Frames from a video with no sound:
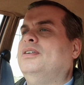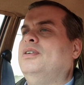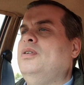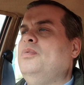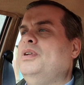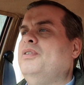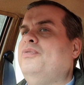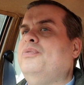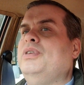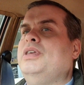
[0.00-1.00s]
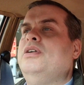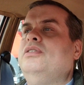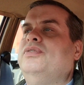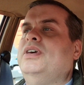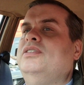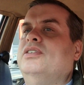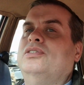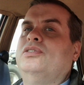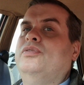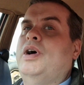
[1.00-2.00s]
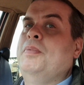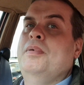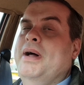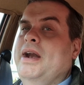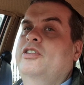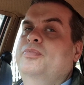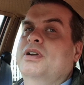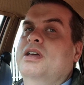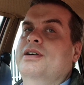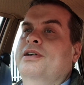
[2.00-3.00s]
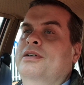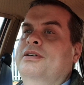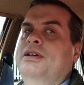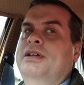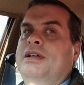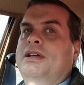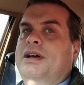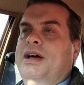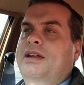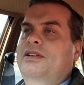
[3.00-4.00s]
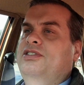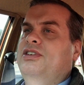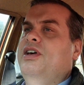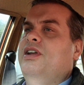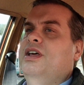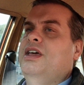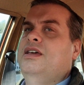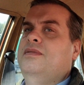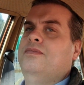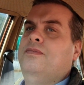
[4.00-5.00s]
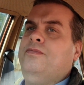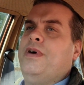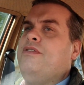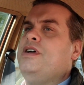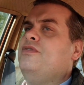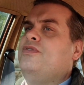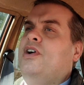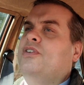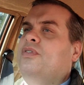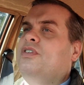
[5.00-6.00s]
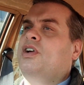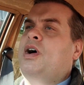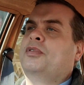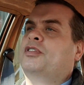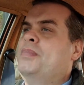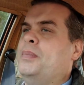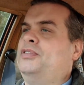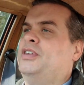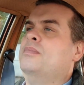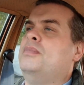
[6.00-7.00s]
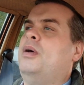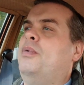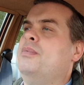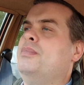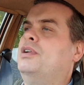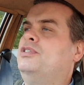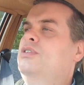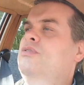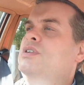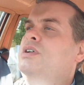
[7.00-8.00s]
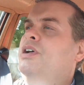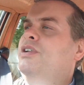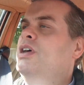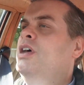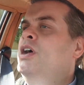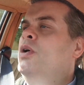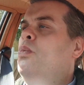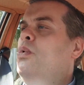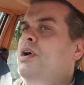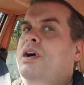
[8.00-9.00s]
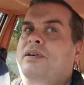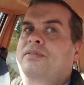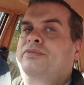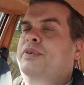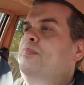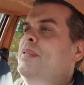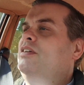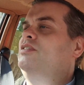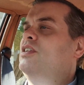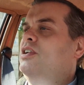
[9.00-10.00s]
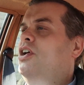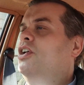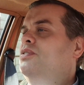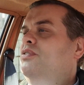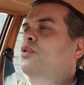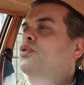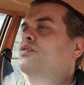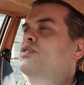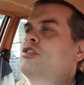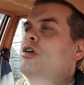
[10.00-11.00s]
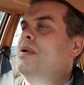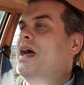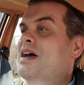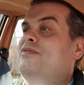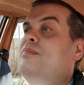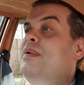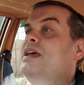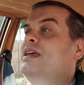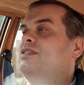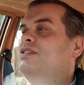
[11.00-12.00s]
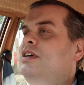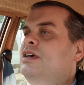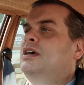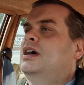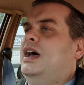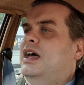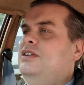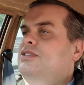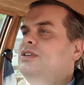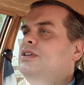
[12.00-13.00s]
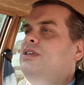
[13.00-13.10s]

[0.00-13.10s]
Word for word: who would have used these as sort of upper management car, and certainly very advanced for time. Some people say the Mark one and Mark two Granada were the best cars that Ford of Europe ever made, and